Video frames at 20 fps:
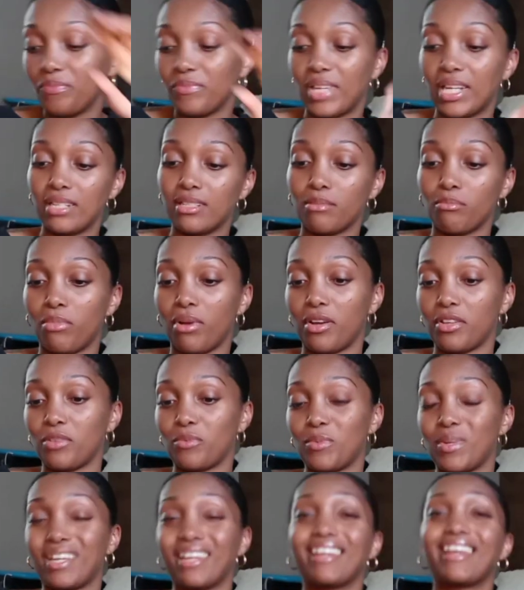That doesn't
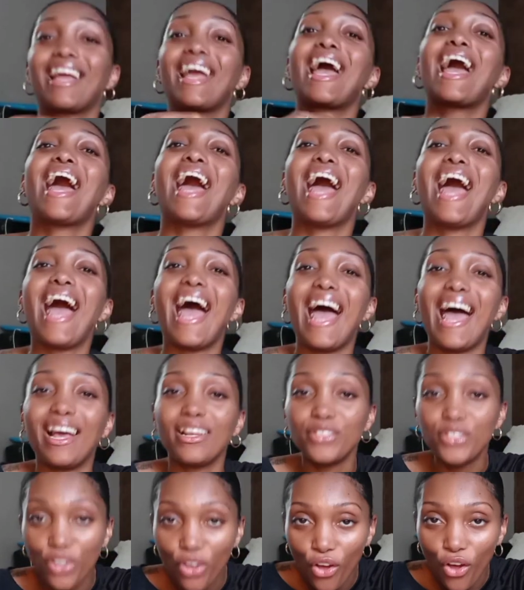bother me
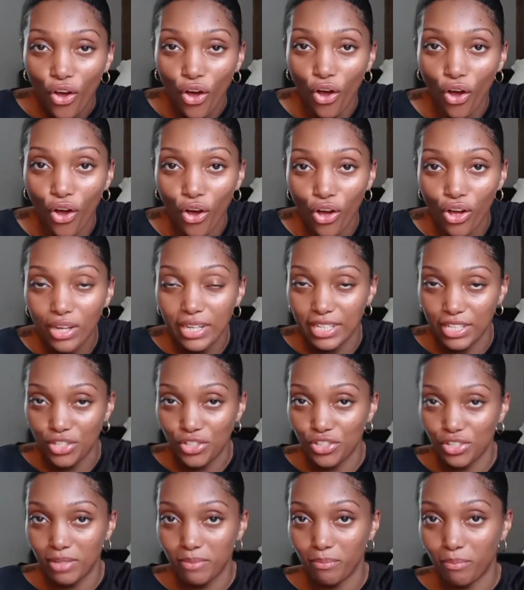at all. And
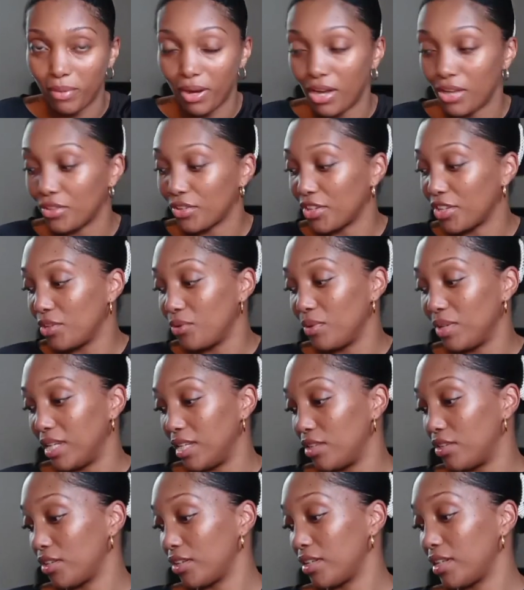it shouldn't bother you
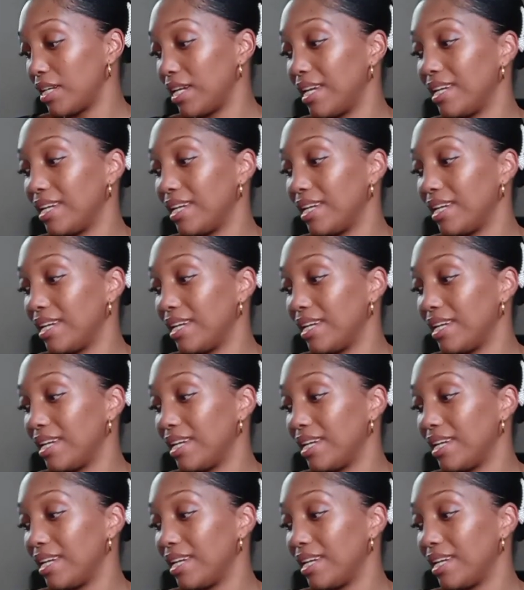either.